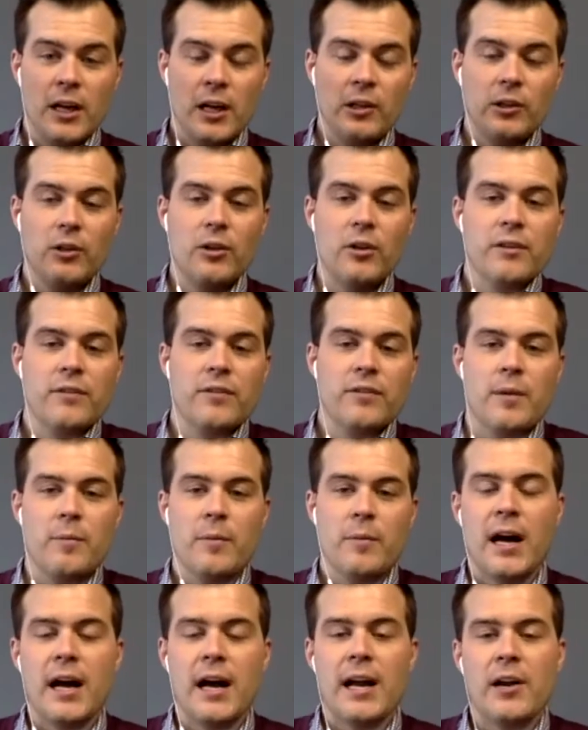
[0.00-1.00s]
look from a
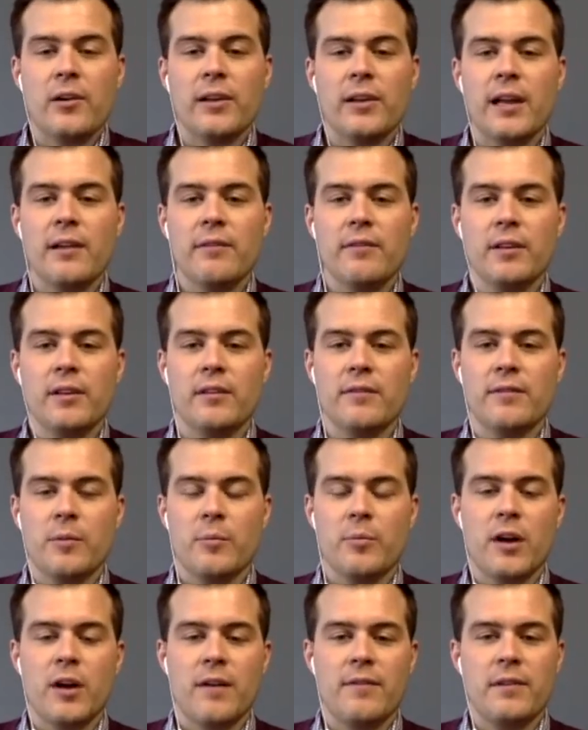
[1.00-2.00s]
higher level of your
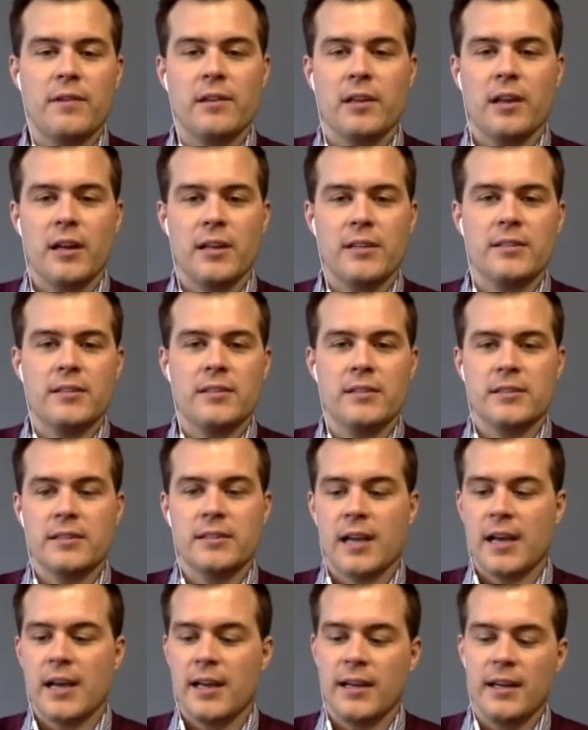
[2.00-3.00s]
profit and loss and
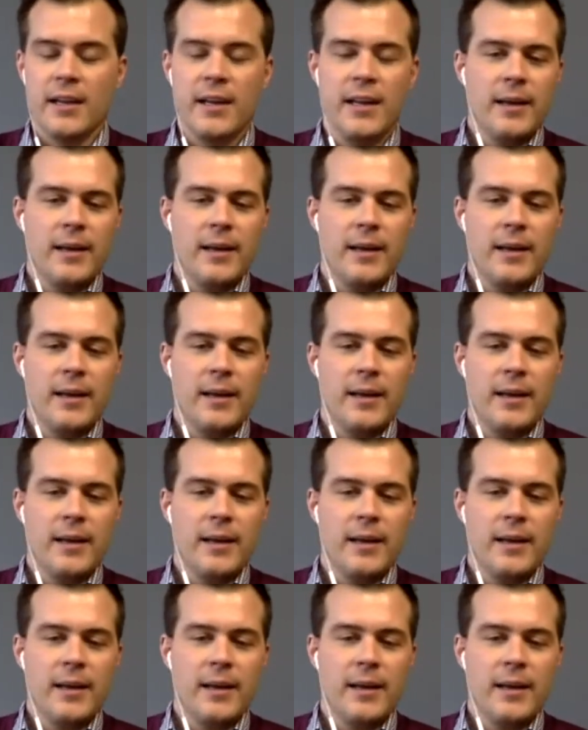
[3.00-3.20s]
decide,